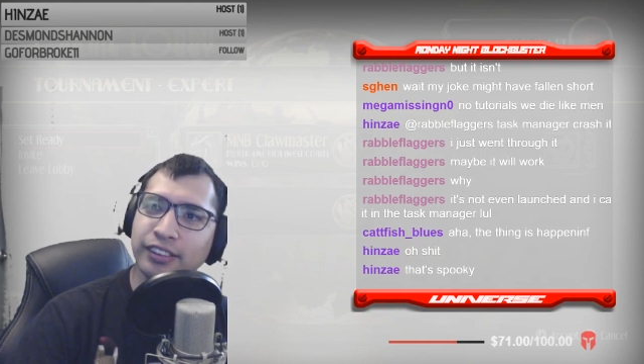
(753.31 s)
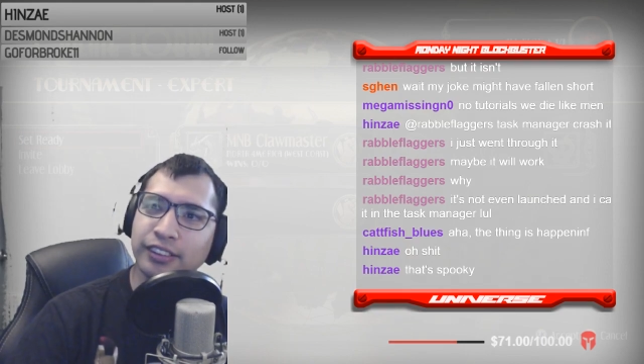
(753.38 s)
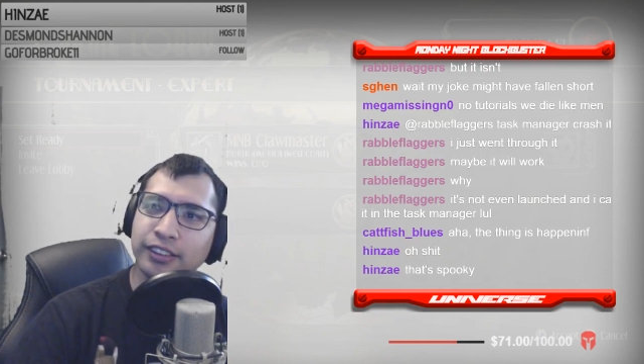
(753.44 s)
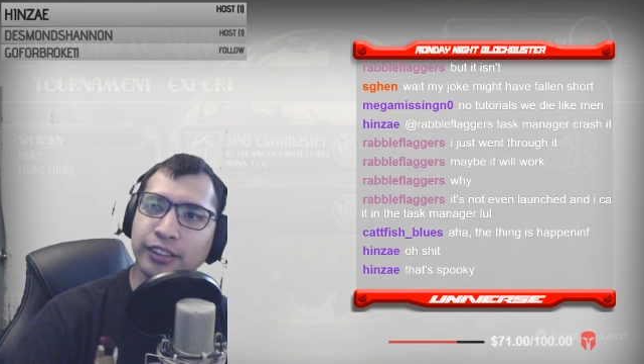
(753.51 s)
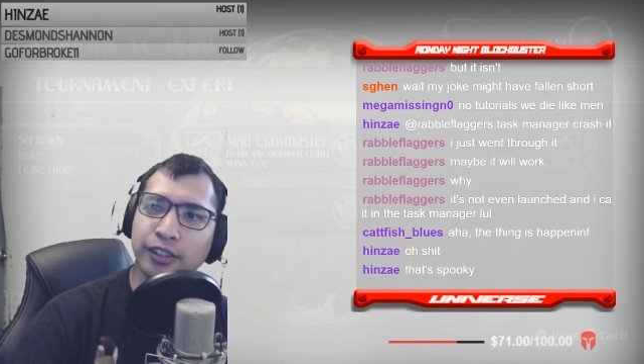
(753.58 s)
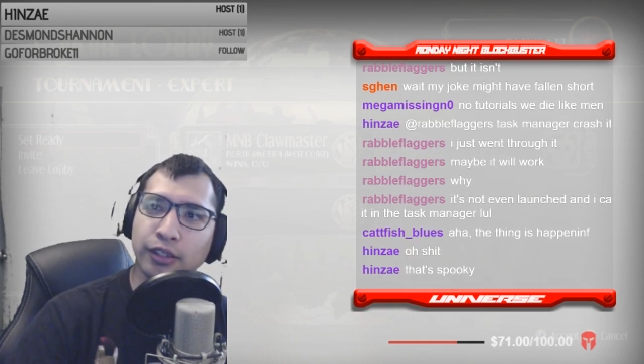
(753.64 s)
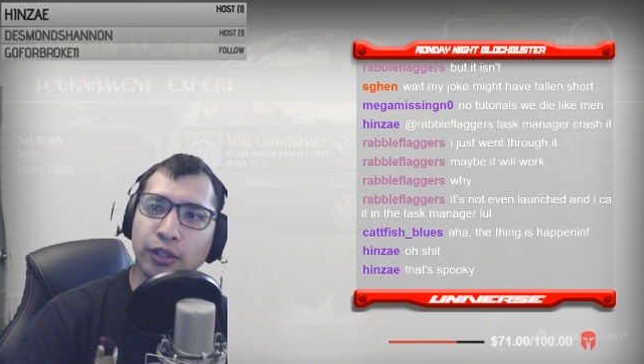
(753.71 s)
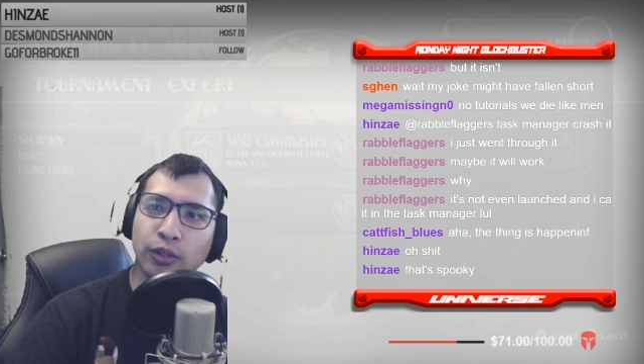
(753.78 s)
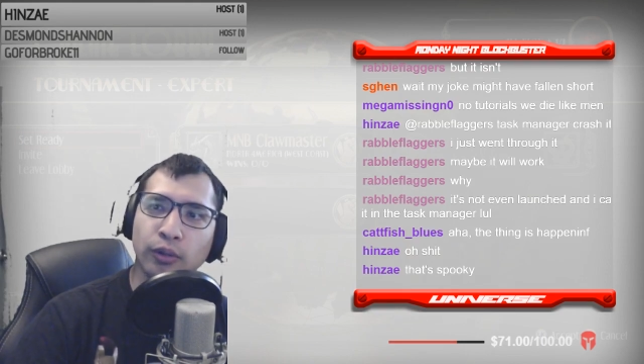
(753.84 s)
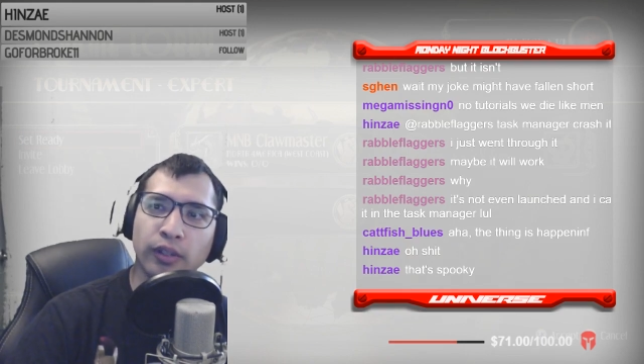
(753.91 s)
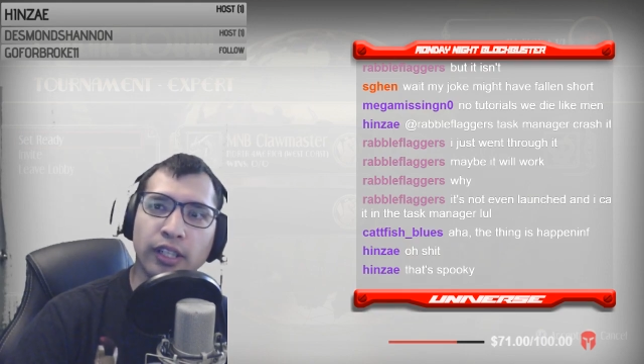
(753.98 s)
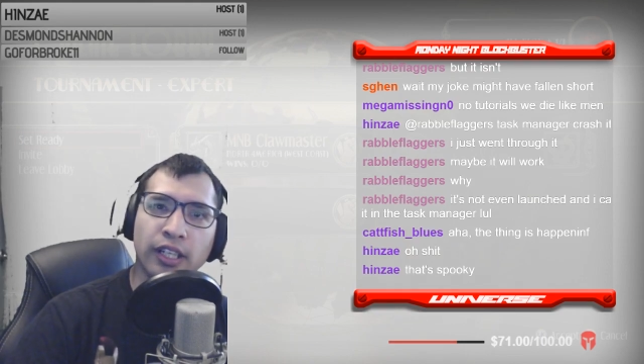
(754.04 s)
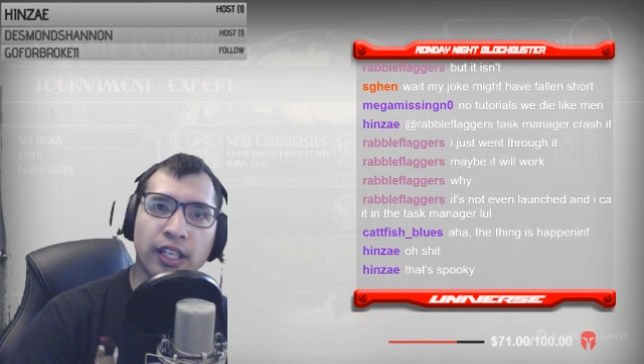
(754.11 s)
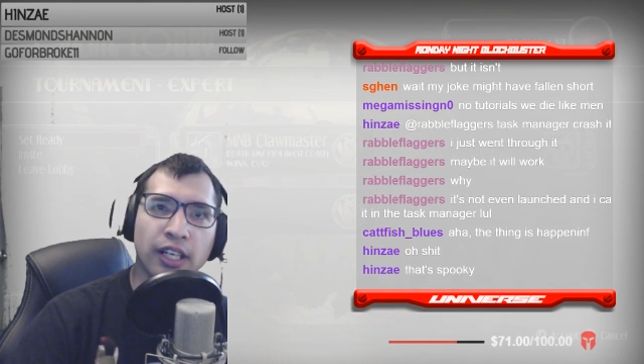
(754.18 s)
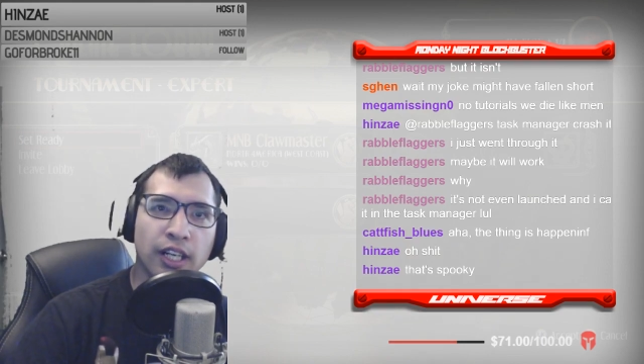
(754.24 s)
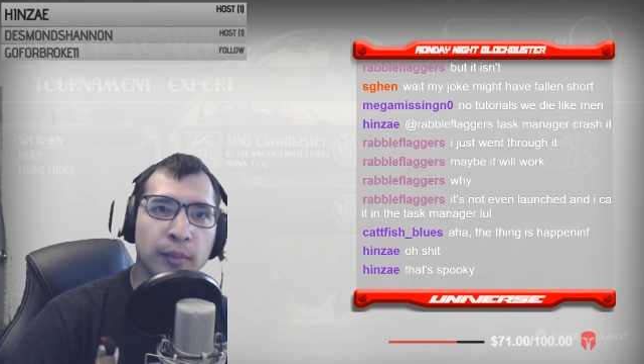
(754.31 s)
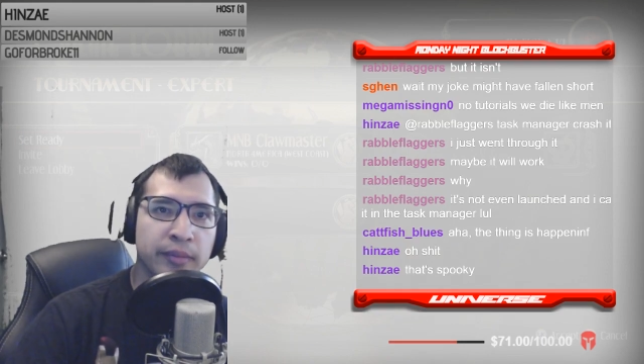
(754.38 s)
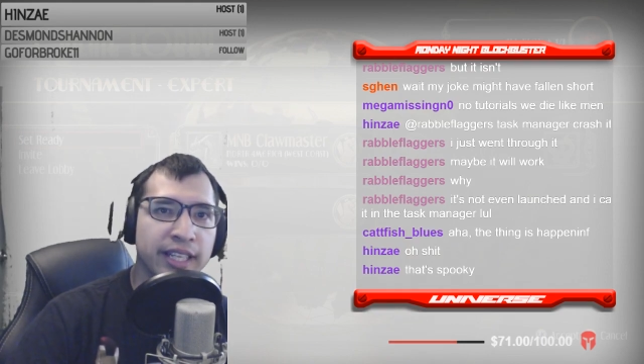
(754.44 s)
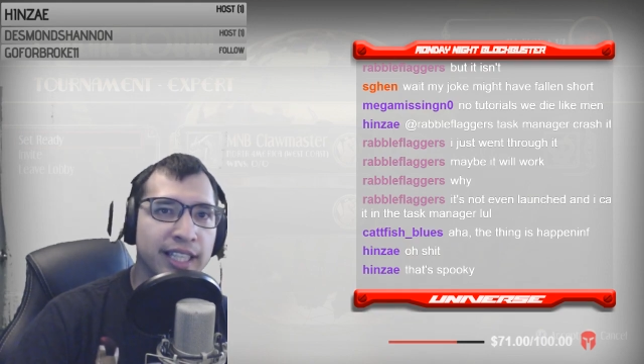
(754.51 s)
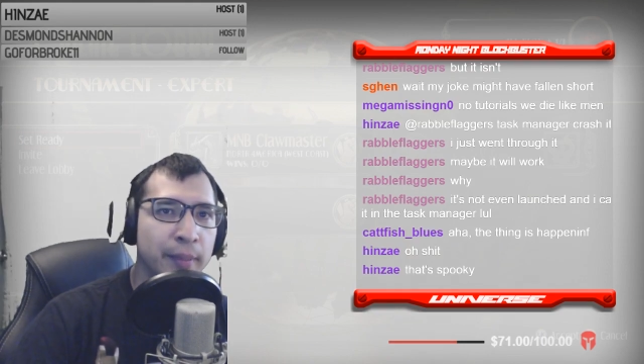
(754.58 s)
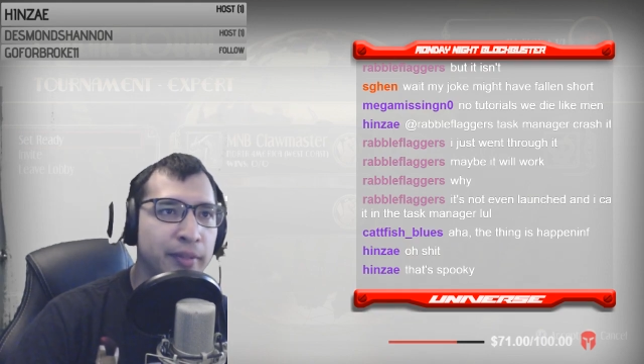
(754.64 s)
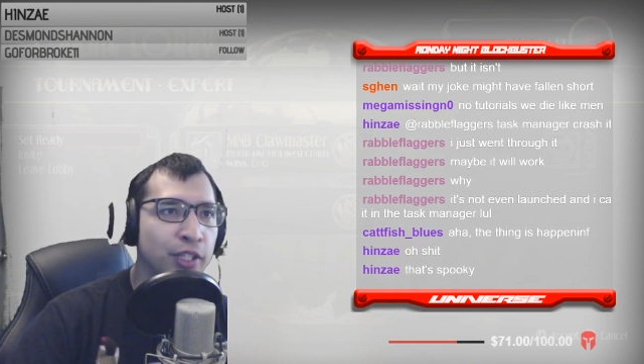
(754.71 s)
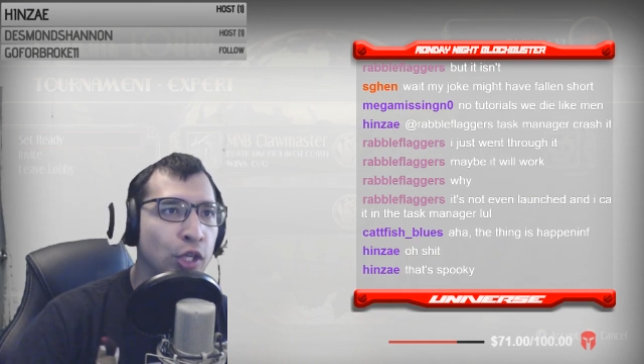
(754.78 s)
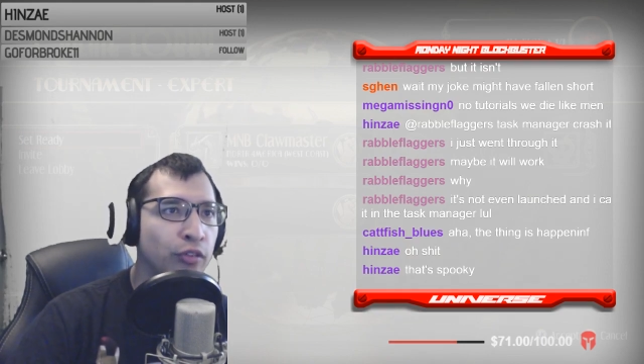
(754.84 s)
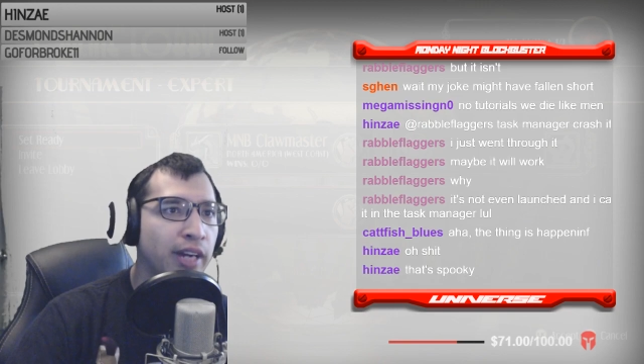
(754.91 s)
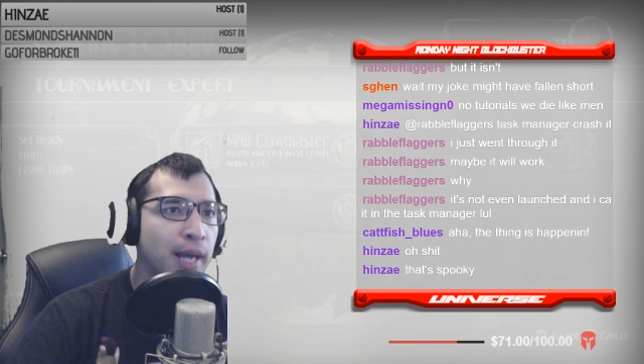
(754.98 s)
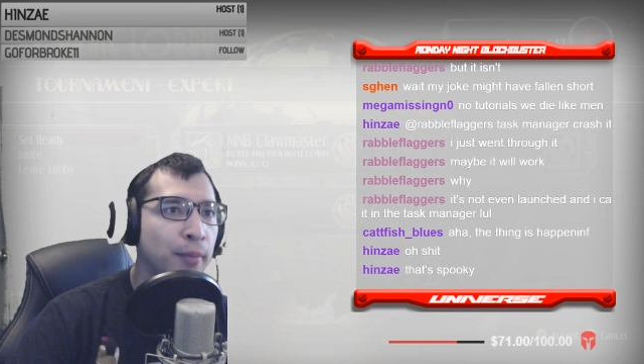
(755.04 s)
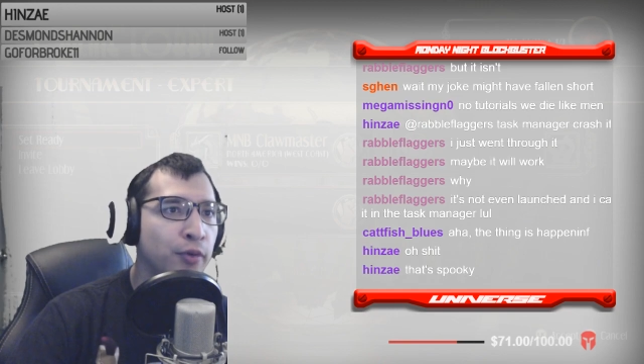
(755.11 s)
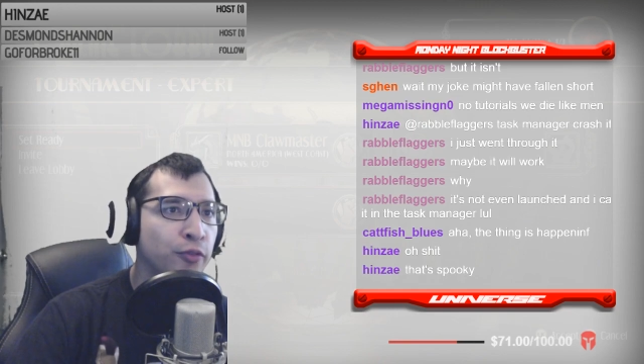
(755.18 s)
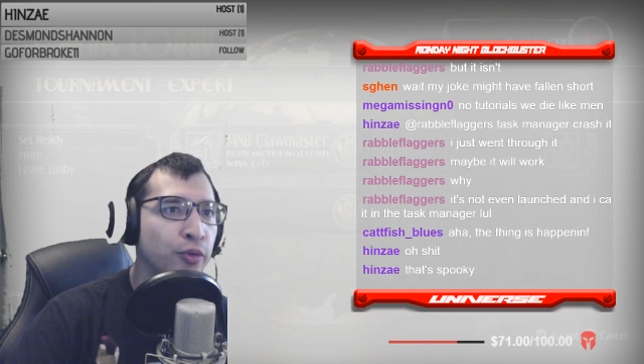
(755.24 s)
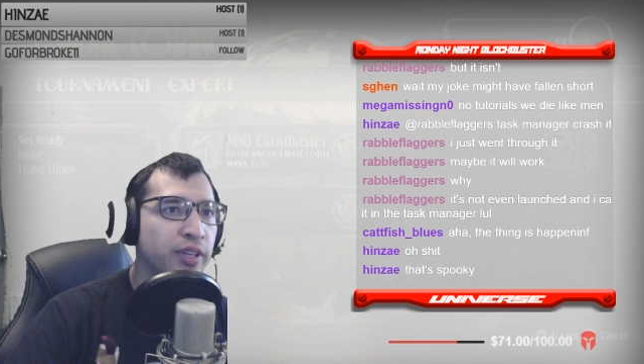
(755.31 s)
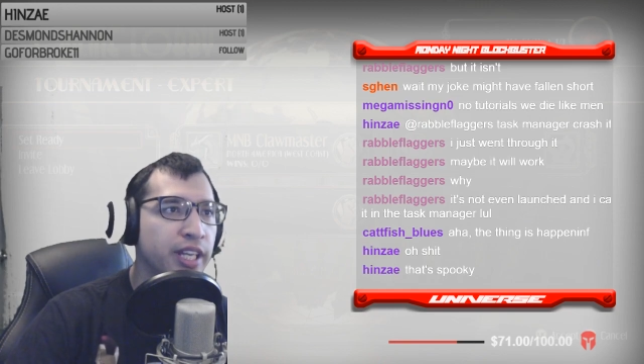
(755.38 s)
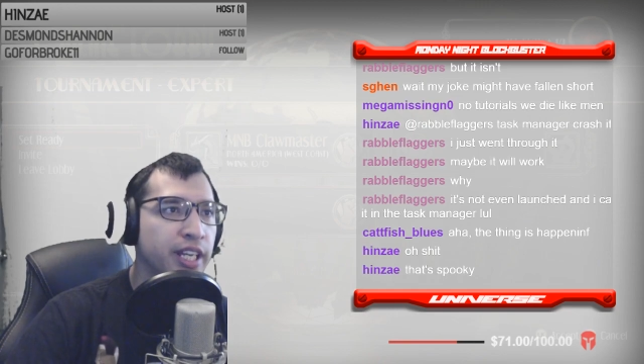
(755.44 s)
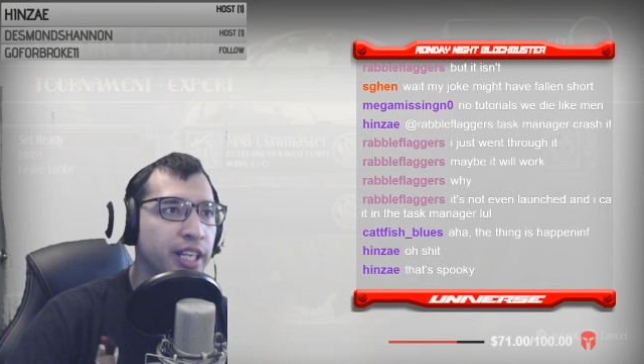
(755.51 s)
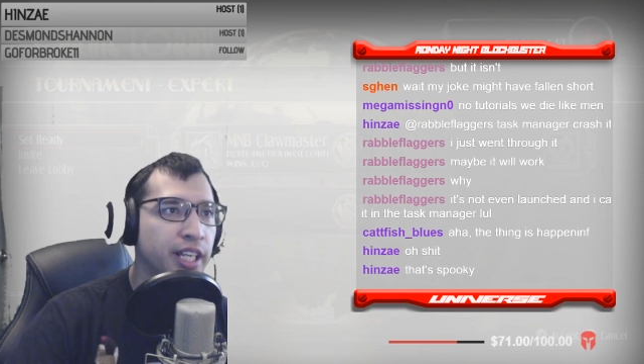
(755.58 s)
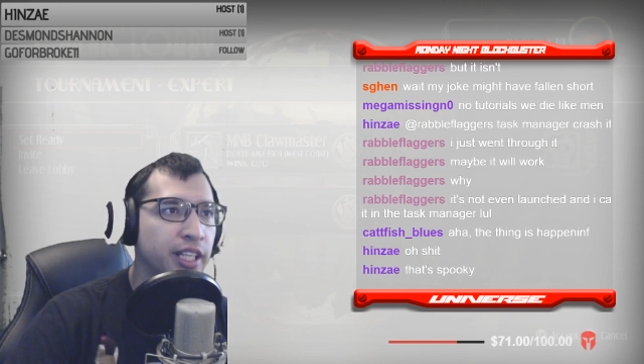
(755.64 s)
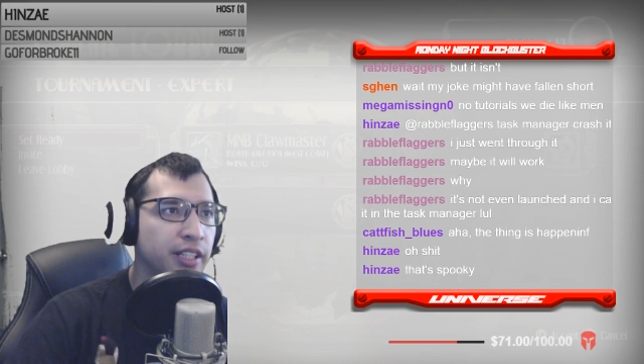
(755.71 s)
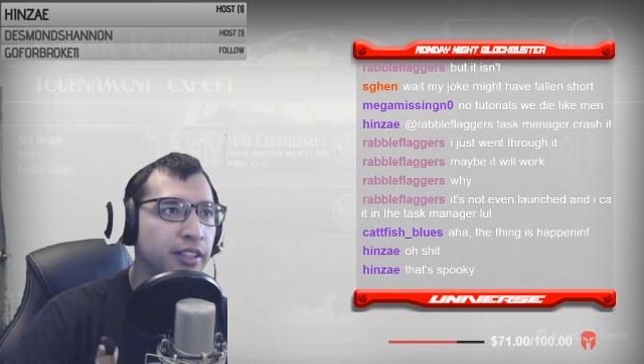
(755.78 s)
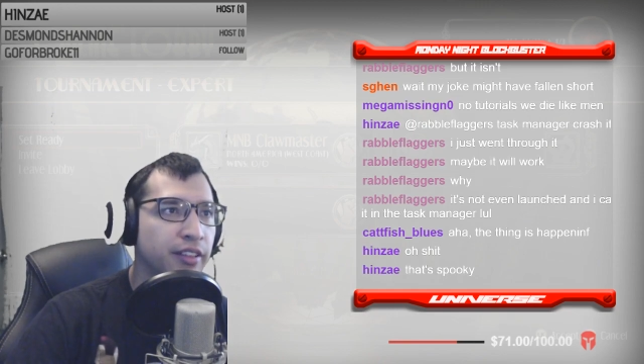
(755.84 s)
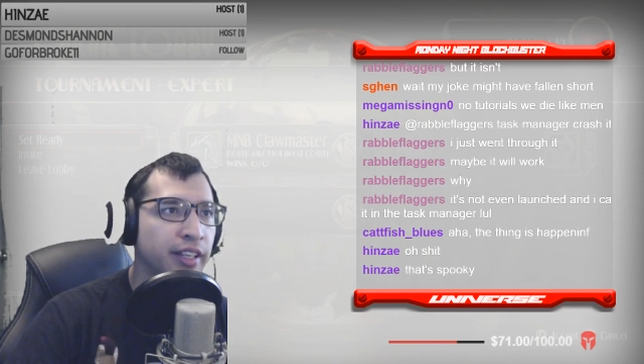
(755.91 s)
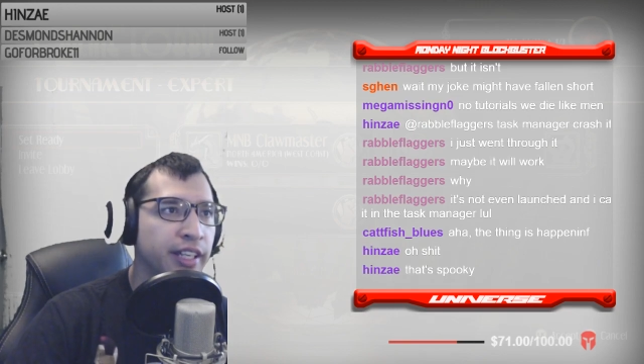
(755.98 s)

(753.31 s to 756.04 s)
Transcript: So, um, yeah, let me know, Rabble, if you can get in.